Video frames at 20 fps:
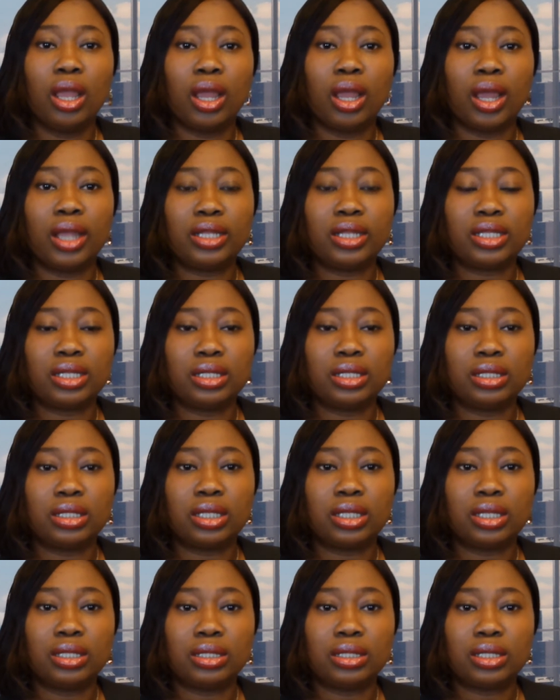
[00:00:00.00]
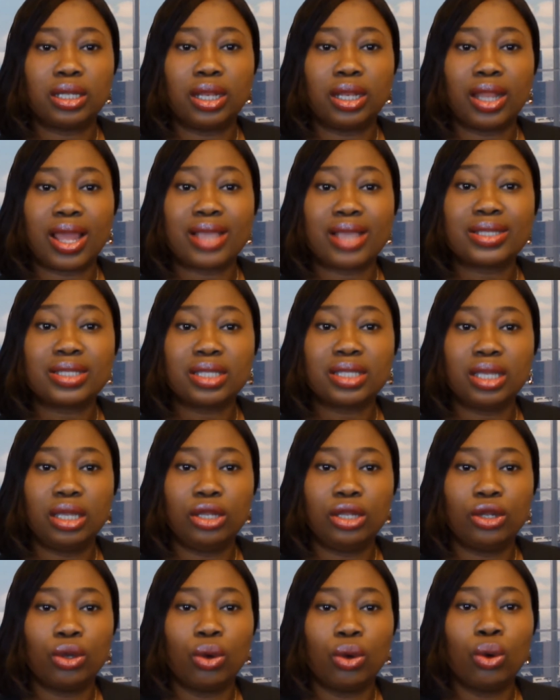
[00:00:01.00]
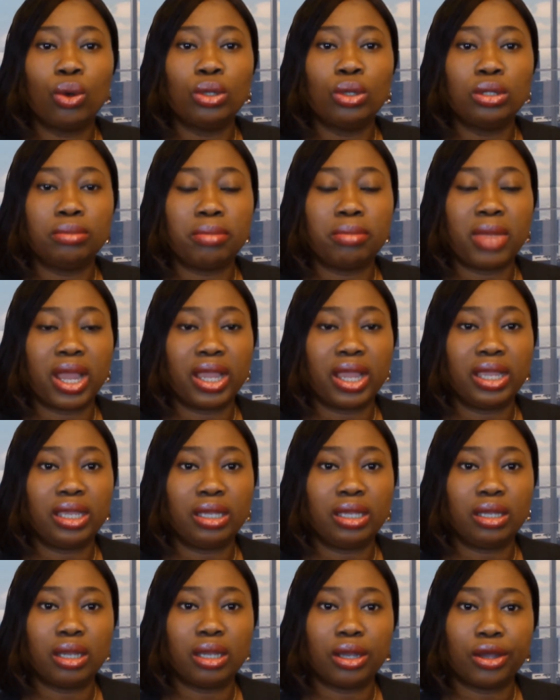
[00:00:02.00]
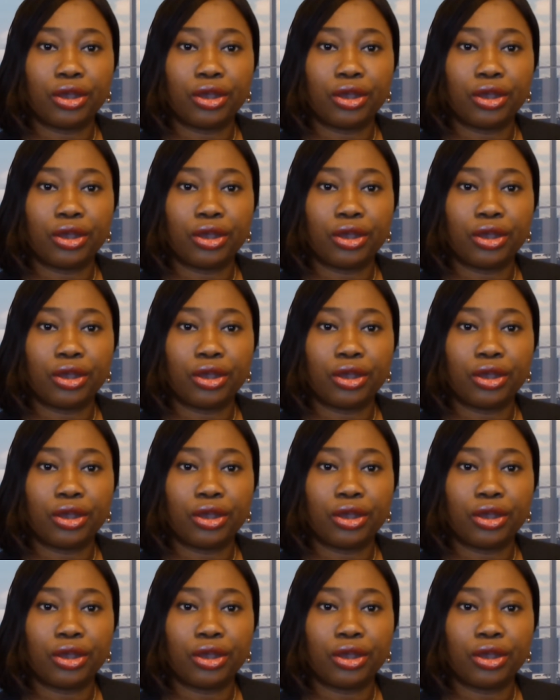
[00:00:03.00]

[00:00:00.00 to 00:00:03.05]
The last thing on my